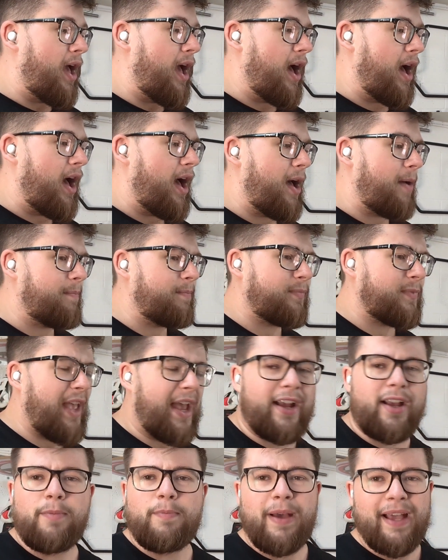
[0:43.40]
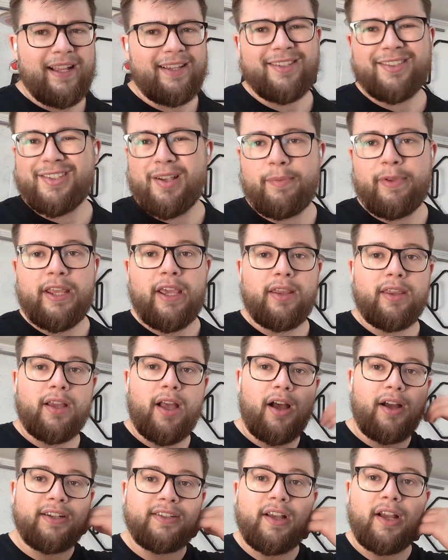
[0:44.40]
yeah, compared to some of the other
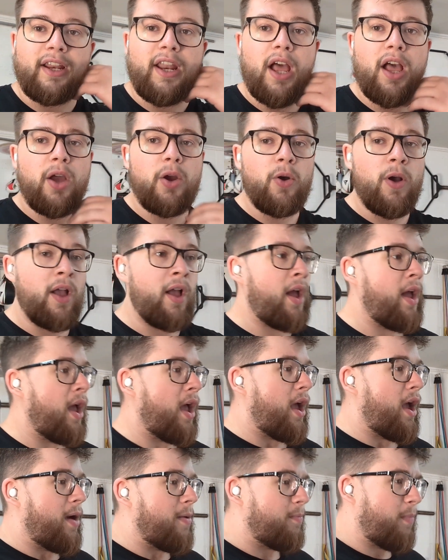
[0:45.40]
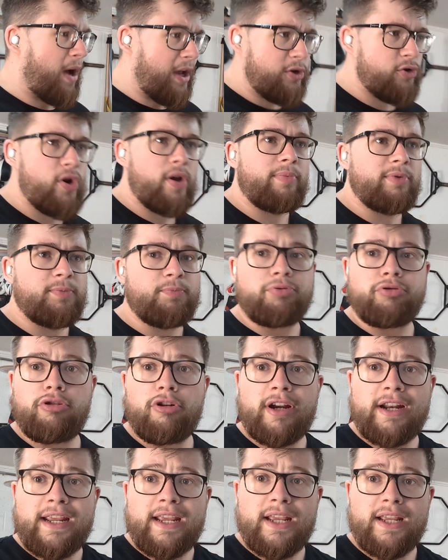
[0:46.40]
guys I know, my grip's
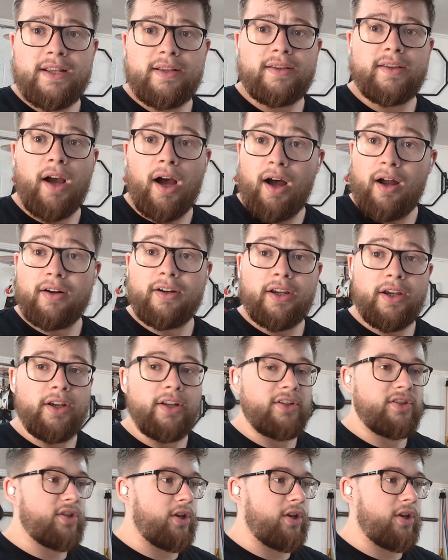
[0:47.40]
pretty darn good.